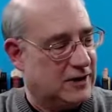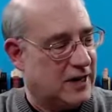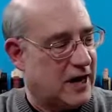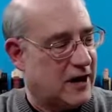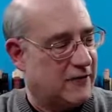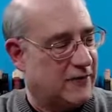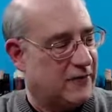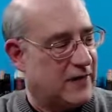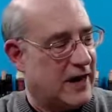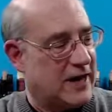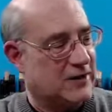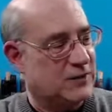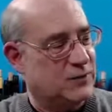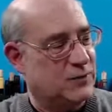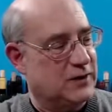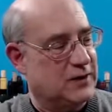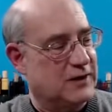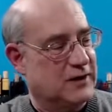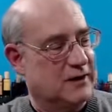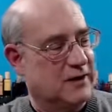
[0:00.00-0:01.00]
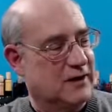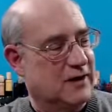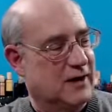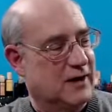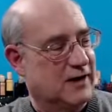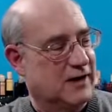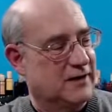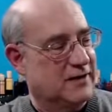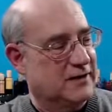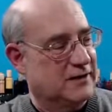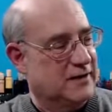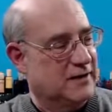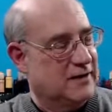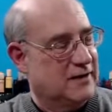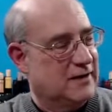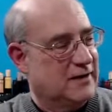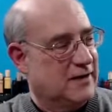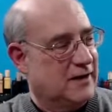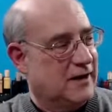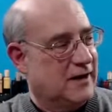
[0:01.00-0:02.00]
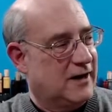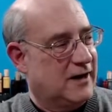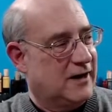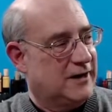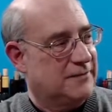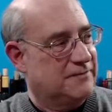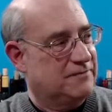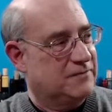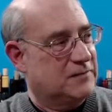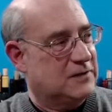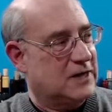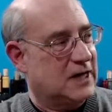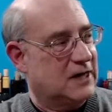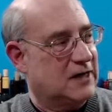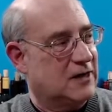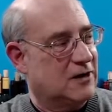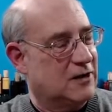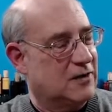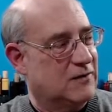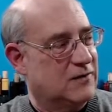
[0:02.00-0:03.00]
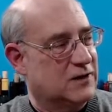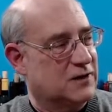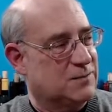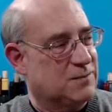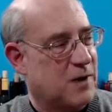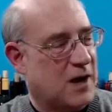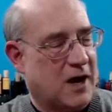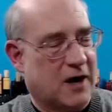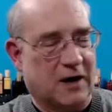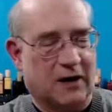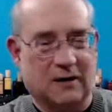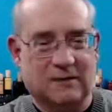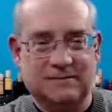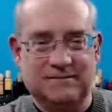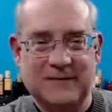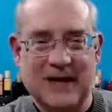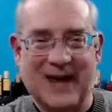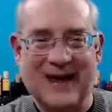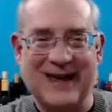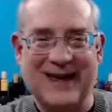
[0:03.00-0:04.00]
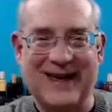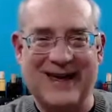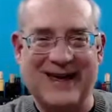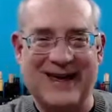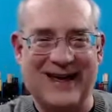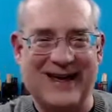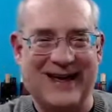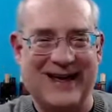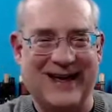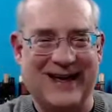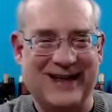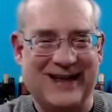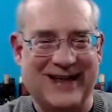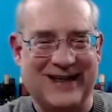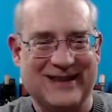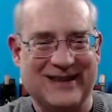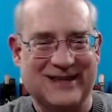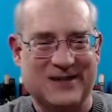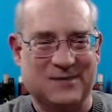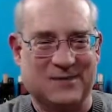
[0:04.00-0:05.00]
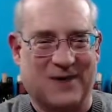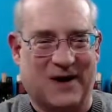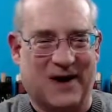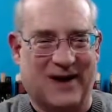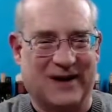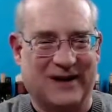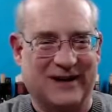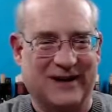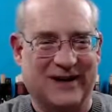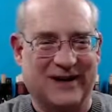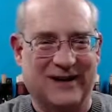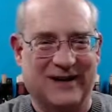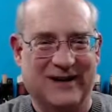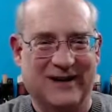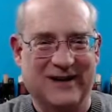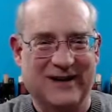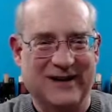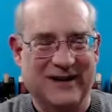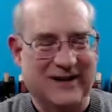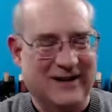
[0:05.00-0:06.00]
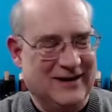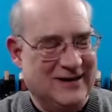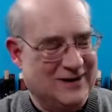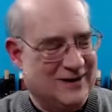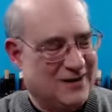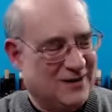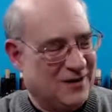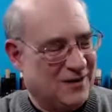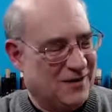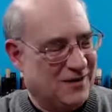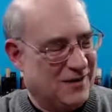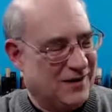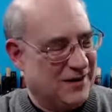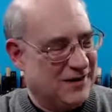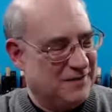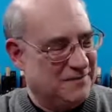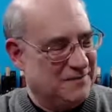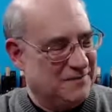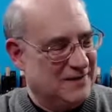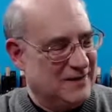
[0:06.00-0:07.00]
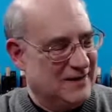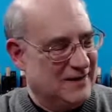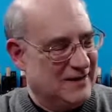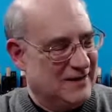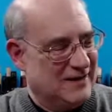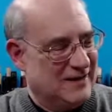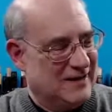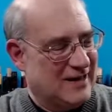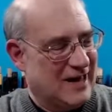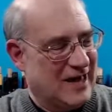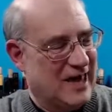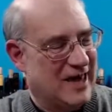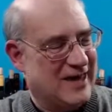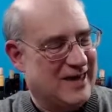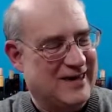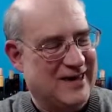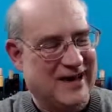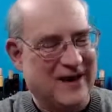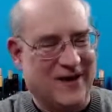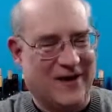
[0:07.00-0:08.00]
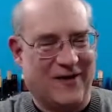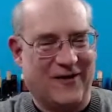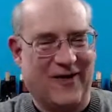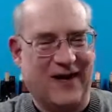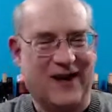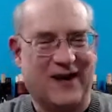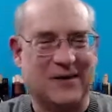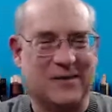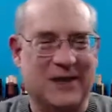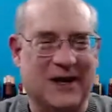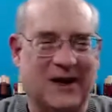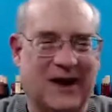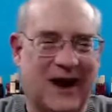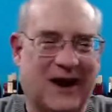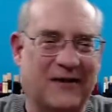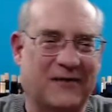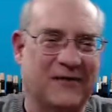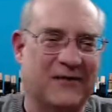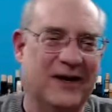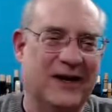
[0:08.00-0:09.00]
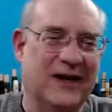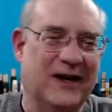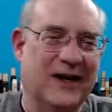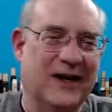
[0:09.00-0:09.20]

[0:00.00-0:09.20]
how fast we can take care of this bottle. This bottle here. So, that can be a lot of fun.